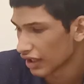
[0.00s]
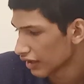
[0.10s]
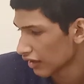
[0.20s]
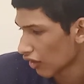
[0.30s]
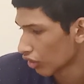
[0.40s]

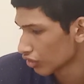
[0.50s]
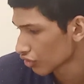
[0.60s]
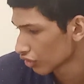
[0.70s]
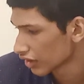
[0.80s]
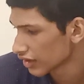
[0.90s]
and
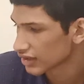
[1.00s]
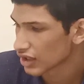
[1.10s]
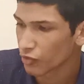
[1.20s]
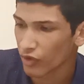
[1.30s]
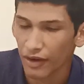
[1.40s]
also the
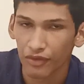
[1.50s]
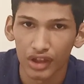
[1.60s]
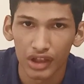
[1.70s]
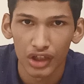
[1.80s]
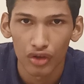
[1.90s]
reason why
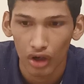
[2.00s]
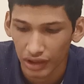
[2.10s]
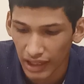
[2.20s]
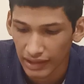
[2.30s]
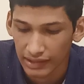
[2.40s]
we did
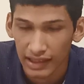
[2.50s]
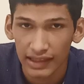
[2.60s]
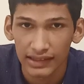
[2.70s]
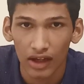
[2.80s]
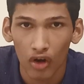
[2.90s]
not add
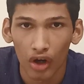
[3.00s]
this